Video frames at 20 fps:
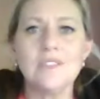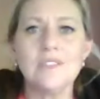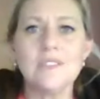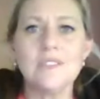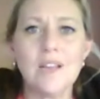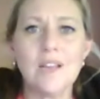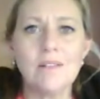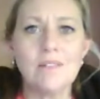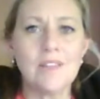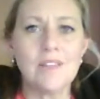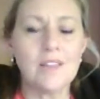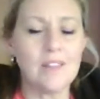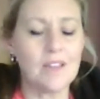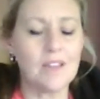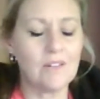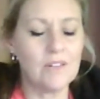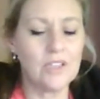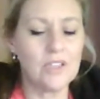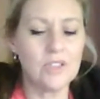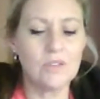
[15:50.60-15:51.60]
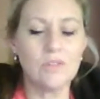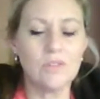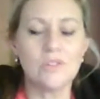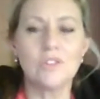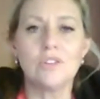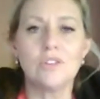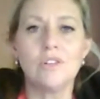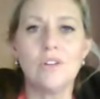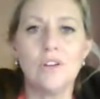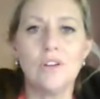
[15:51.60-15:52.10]
is the same thing that we
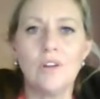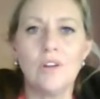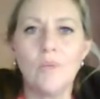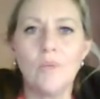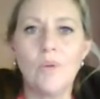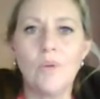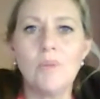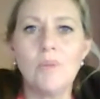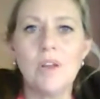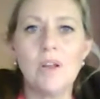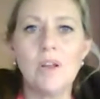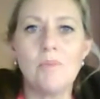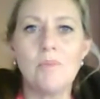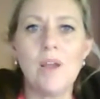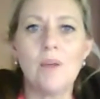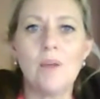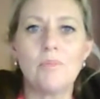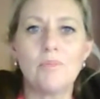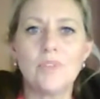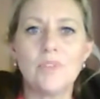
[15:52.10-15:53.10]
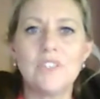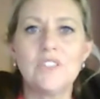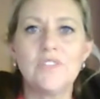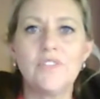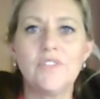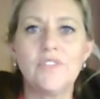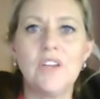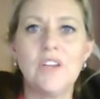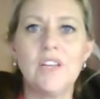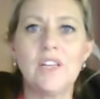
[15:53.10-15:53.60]
talk to women about
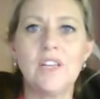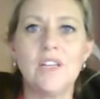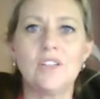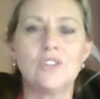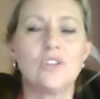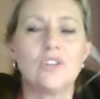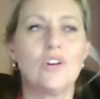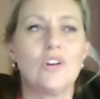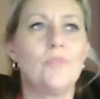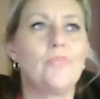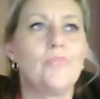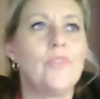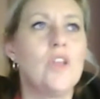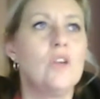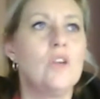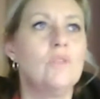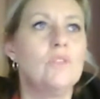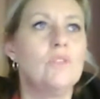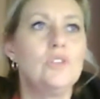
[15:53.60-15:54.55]
breastfeeding, Tom.